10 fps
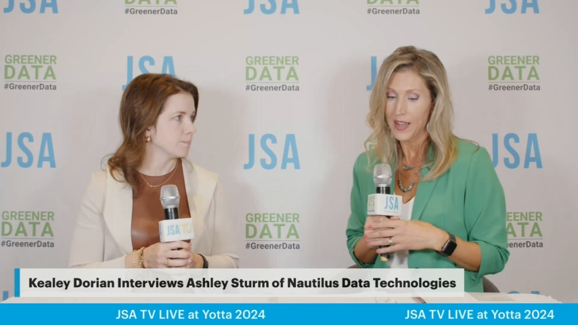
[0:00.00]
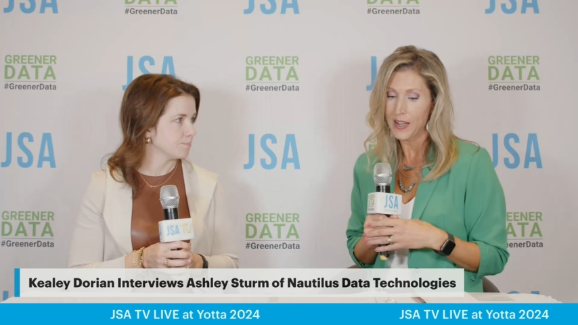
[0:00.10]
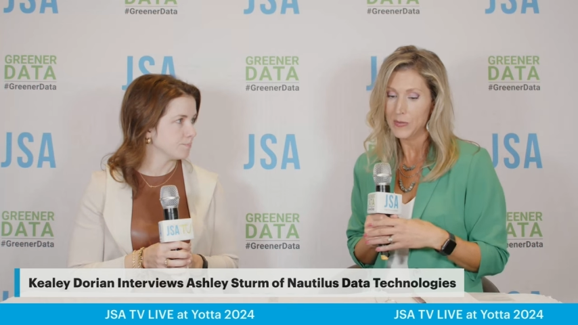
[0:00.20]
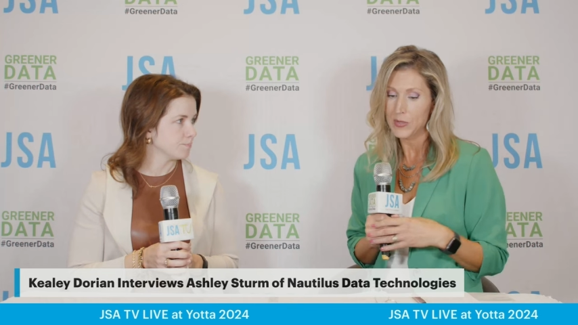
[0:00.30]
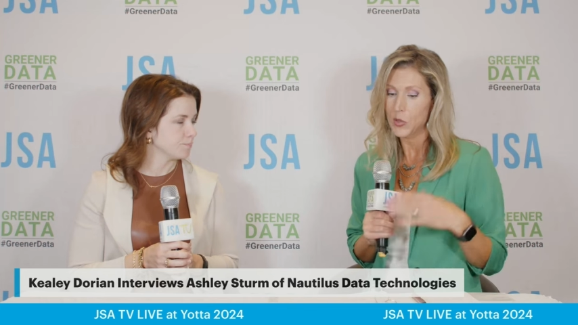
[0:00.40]

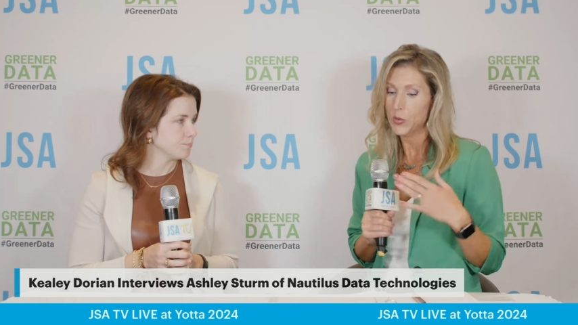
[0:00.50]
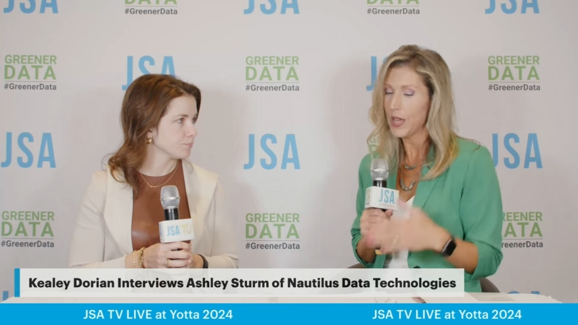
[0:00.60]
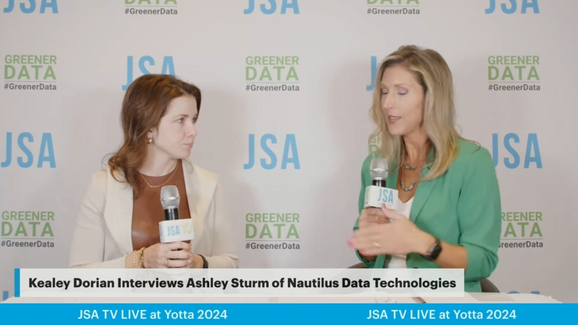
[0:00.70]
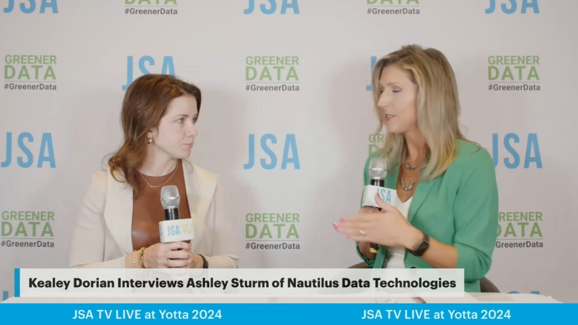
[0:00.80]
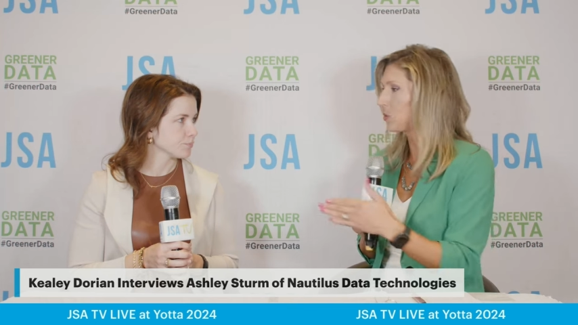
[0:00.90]
Speaker 1: Um, so
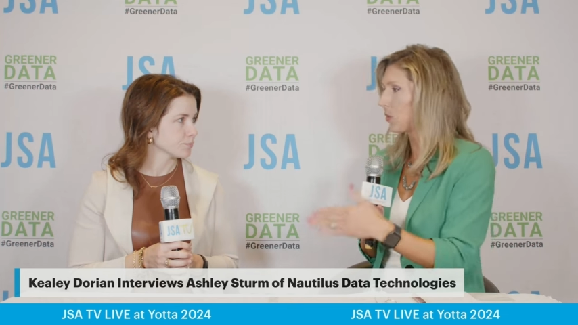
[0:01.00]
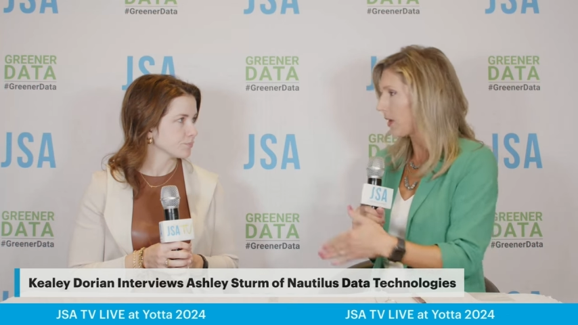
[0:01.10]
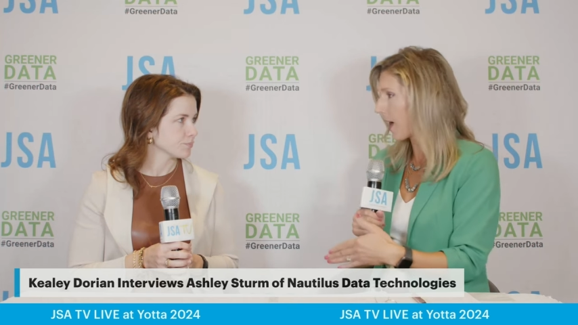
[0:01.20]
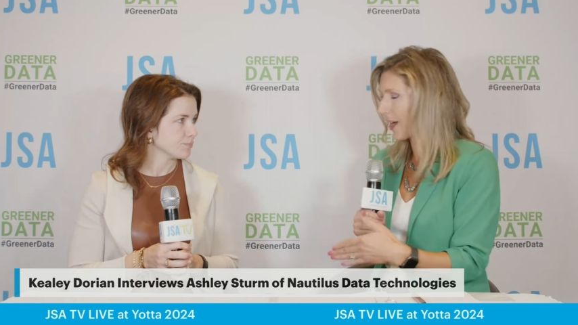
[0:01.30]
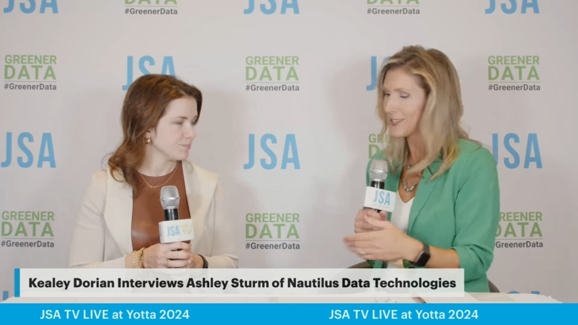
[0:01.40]
let's you and
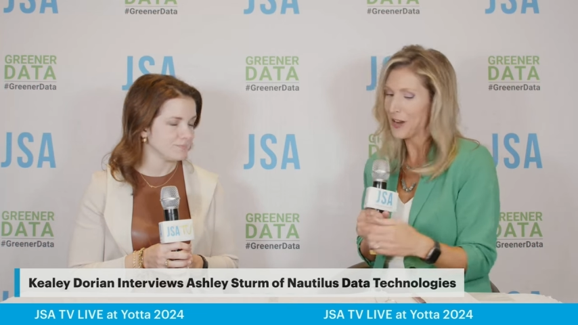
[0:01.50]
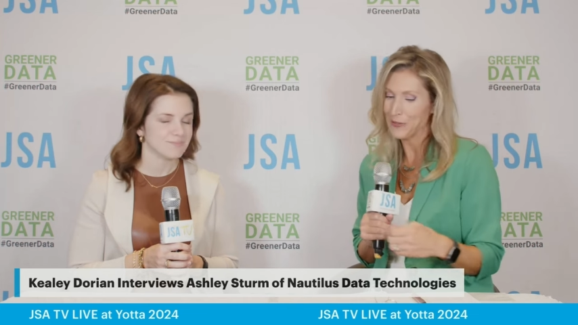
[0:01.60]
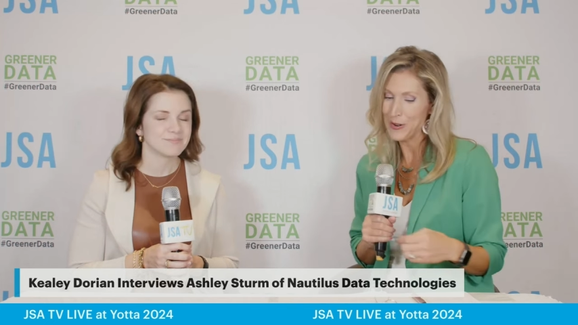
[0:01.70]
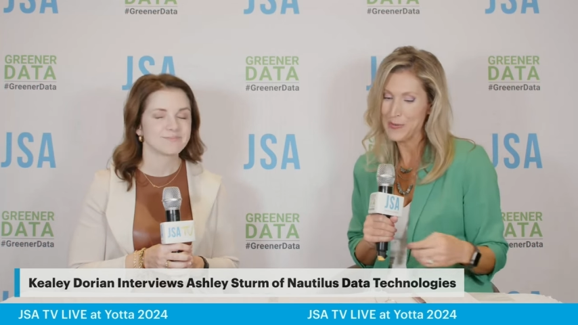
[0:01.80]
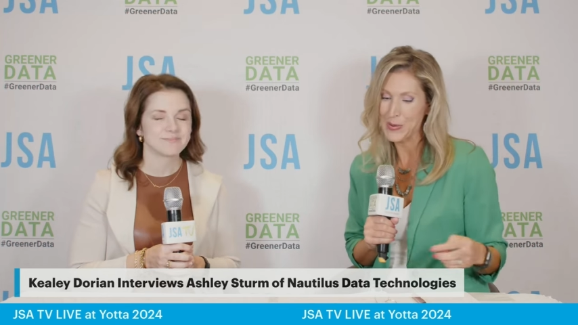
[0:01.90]
I talk
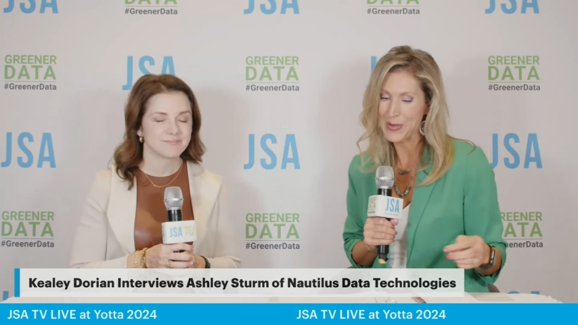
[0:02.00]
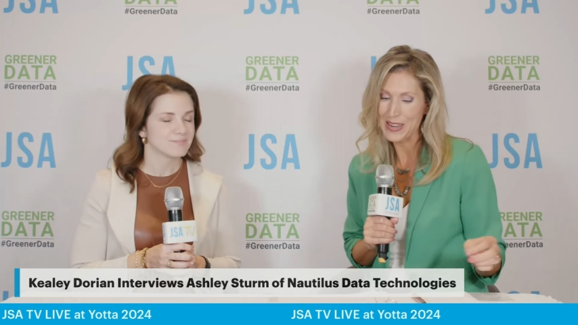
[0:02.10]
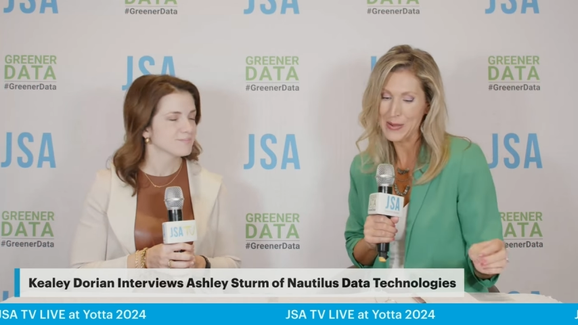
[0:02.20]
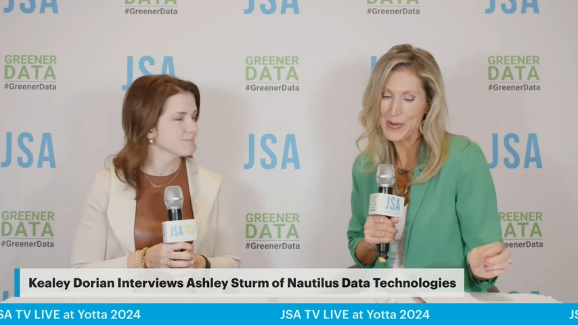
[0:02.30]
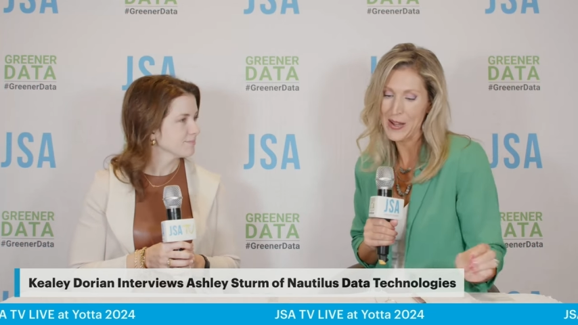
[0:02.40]
for a moment
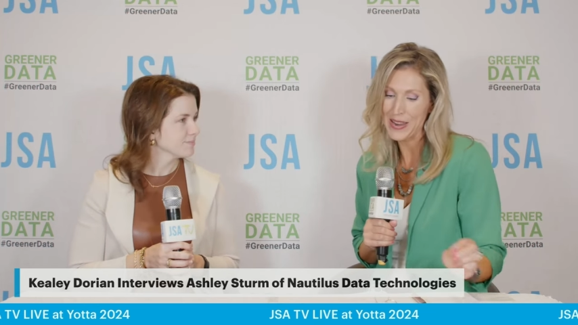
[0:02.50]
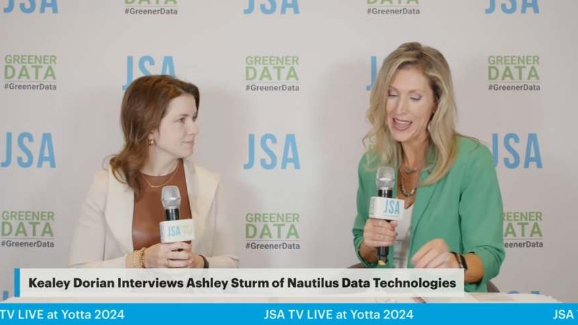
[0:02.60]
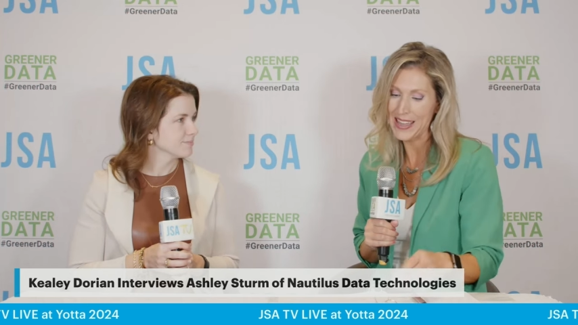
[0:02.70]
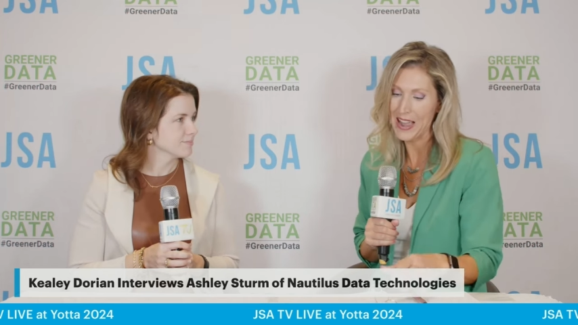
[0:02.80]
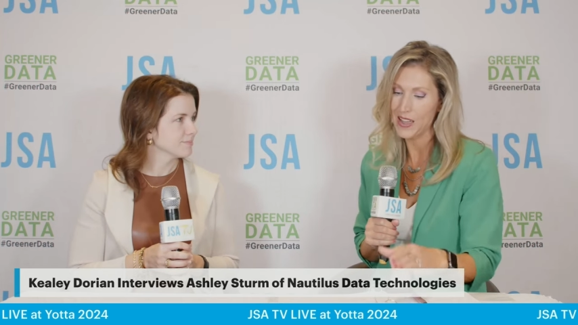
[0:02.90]
about
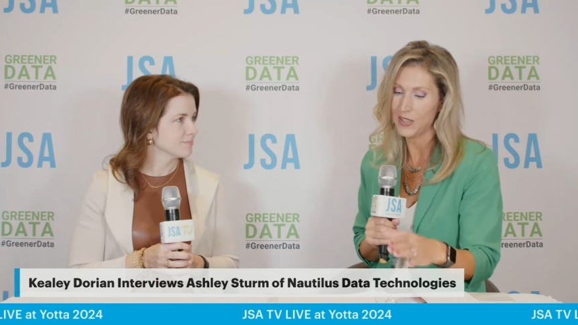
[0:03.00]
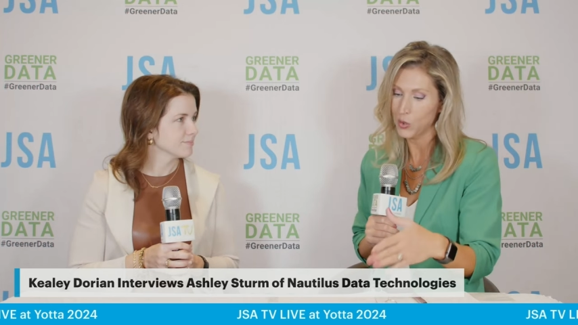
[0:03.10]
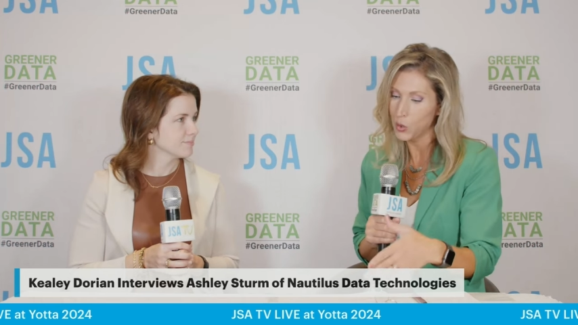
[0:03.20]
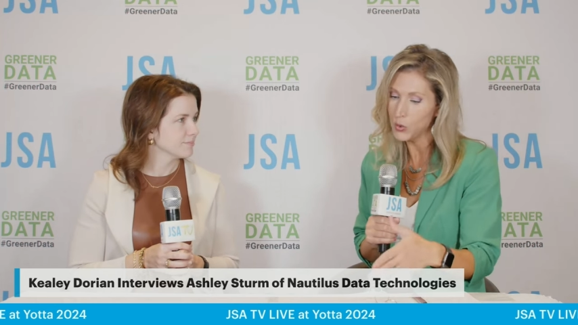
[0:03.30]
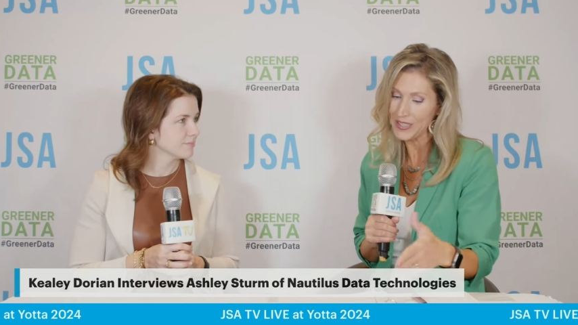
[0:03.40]
AI and
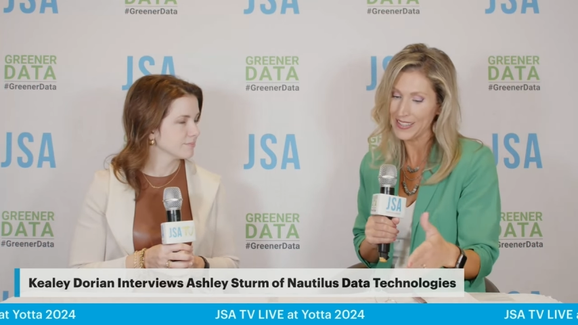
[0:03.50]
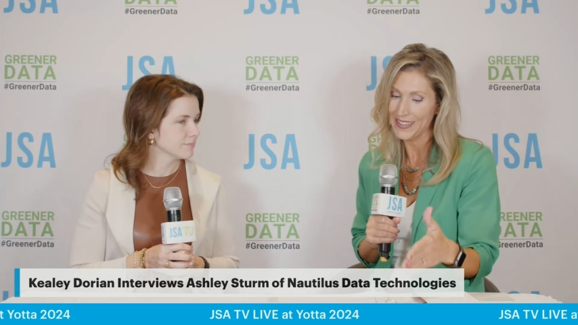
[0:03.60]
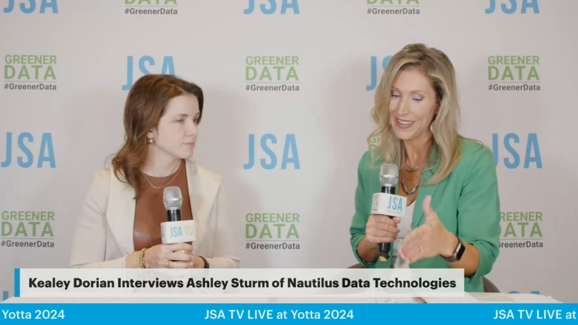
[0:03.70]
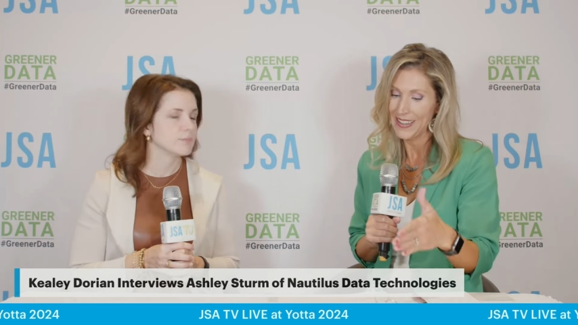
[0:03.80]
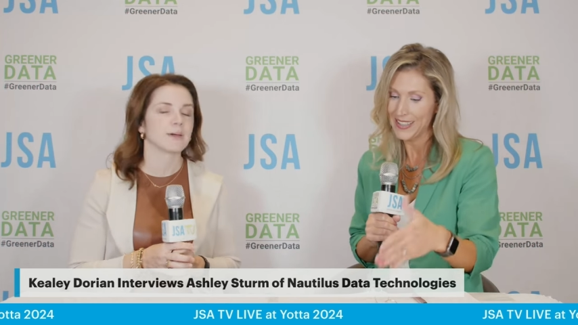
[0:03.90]
cooling
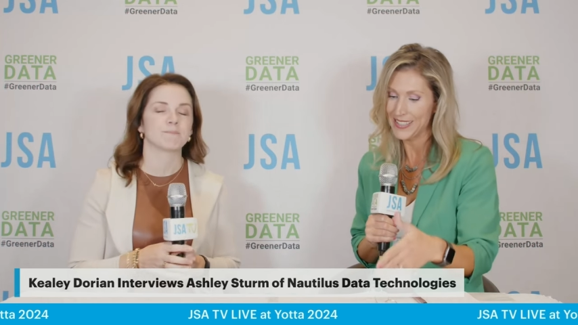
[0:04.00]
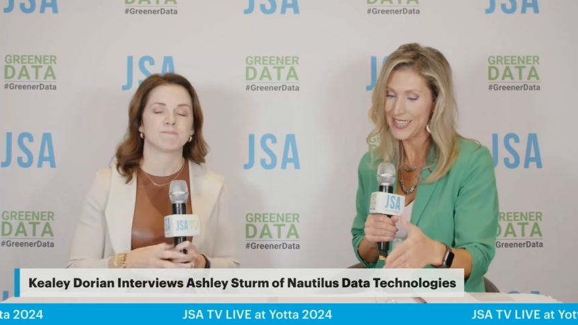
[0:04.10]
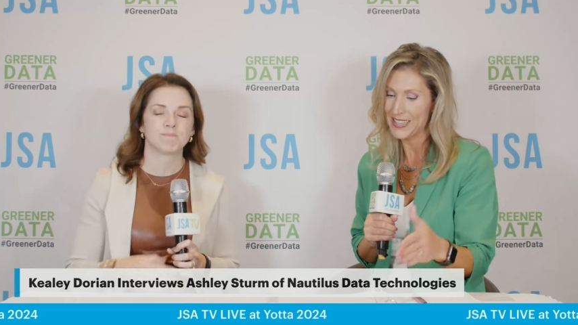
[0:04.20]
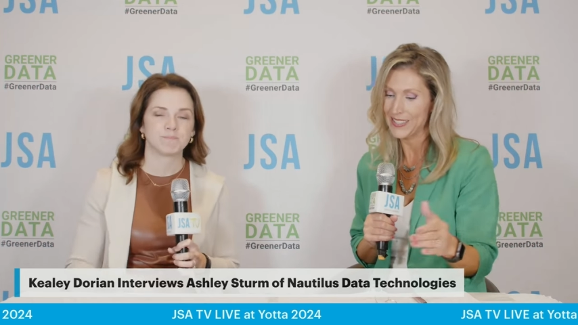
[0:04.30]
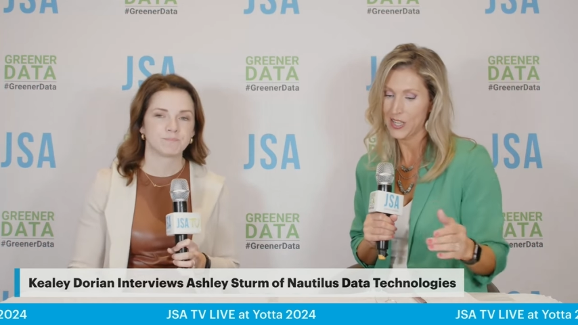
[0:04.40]
in the
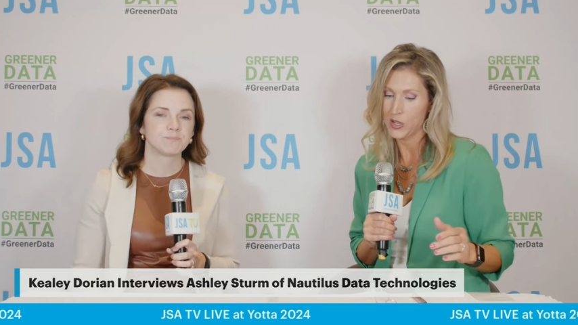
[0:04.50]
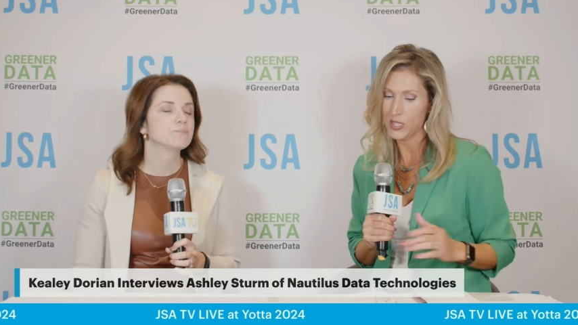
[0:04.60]
data center